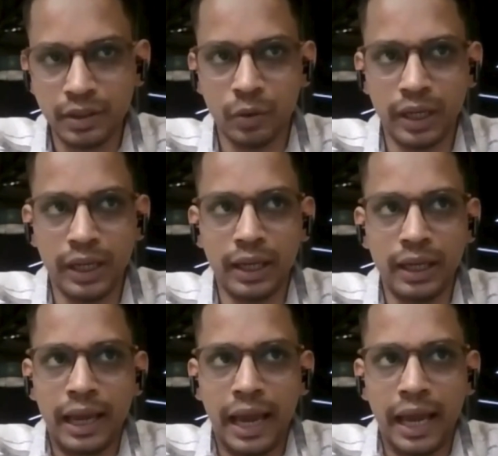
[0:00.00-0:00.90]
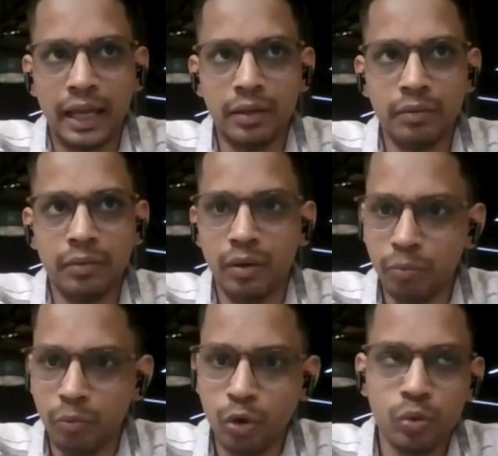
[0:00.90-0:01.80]
Okay, and
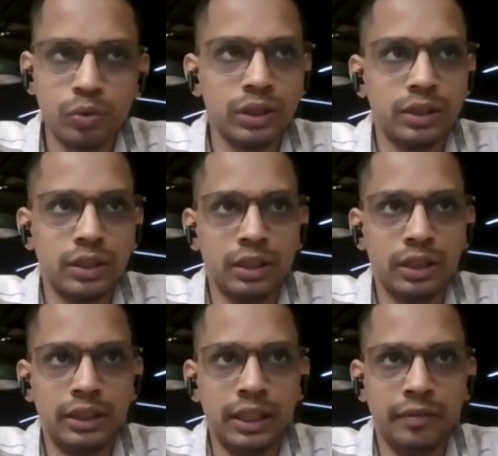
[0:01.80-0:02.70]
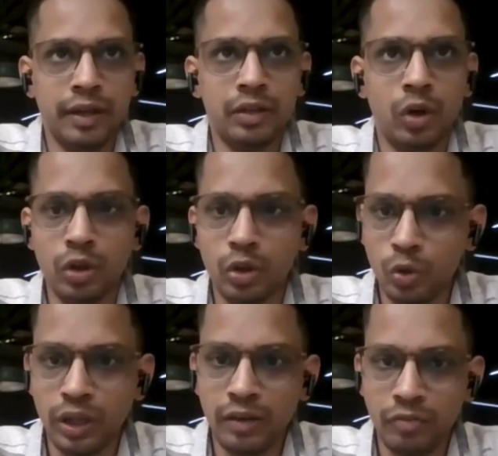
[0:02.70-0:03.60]
moreover, they were not
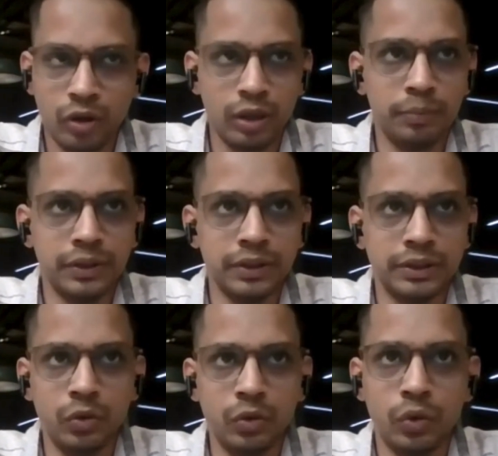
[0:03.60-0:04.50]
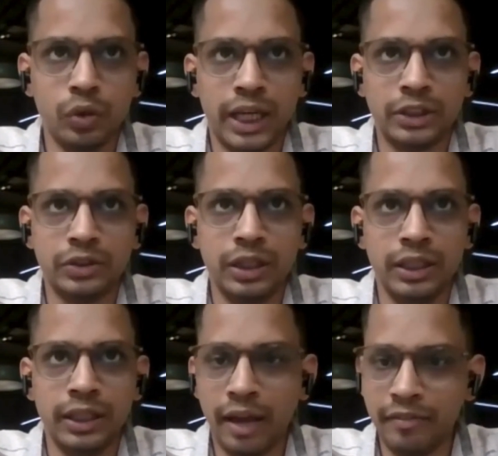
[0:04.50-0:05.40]
looking for a person who was
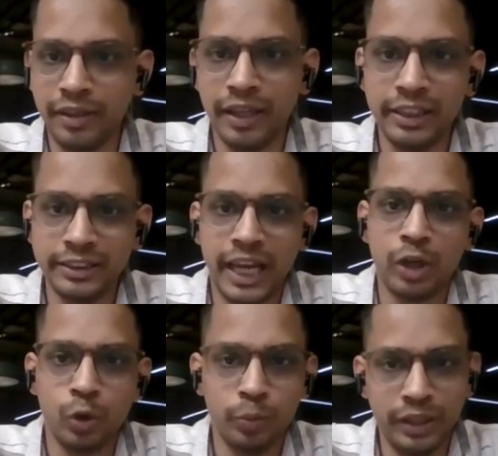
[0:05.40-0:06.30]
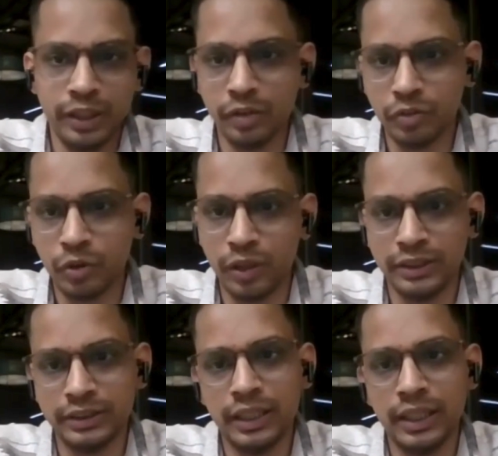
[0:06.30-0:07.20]
actually having an encyclopedia of
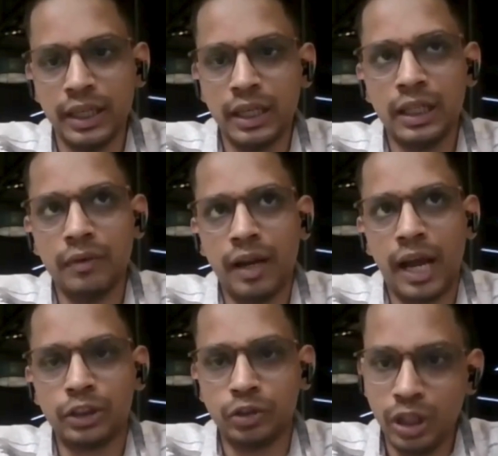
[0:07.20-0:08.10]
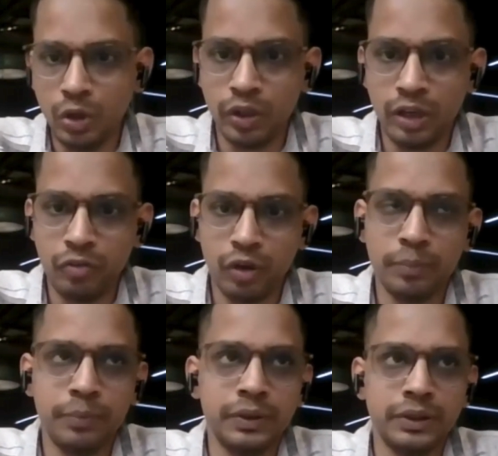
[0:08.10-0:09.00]
knowledge. They were actually looking for a
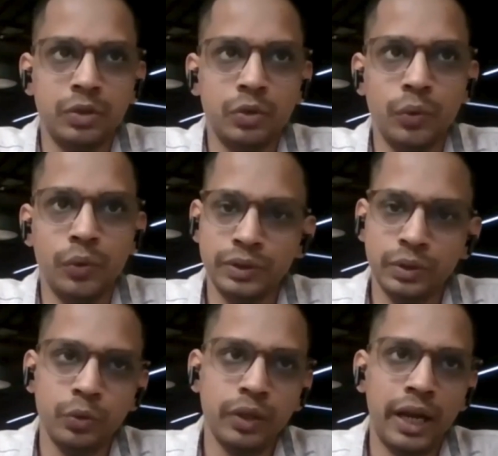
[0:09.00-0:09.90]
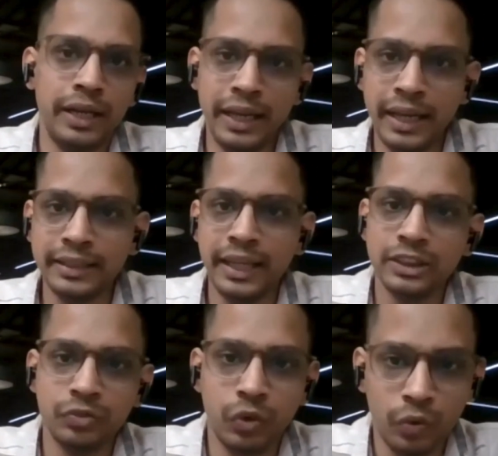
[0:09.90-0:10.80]
person who can take
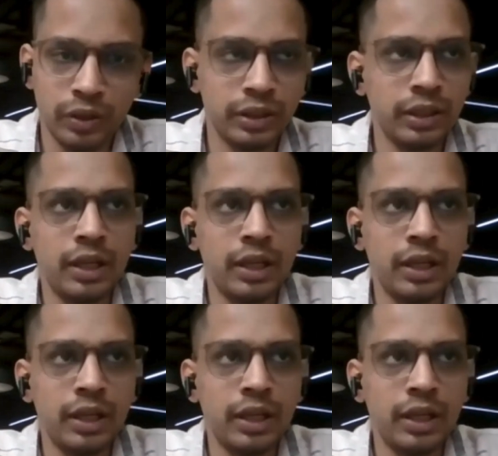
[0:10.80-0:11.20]
things forward.